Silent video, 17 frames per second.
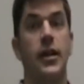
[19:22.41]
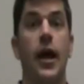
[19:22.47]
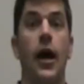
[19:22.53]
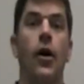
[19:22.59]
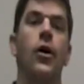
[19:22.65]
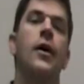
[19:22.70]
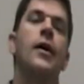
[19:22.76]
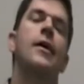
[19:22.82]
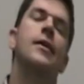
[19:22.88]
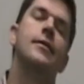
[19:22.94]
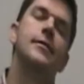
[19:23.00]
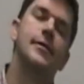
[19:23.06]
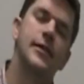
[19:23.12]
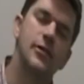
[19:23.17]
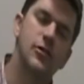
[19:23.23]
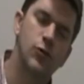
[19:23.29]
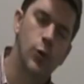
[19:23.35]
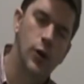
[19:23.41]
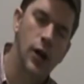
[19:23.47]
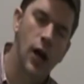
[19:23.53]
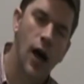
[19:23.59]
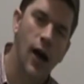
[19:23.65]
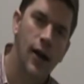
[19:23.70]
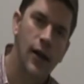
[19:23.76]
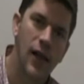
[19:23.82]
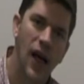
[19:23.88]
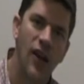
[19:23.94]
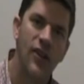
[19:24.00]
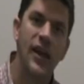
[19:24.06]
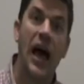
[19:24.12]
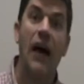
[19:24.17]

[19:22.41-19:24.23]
Now, since we're not allowed to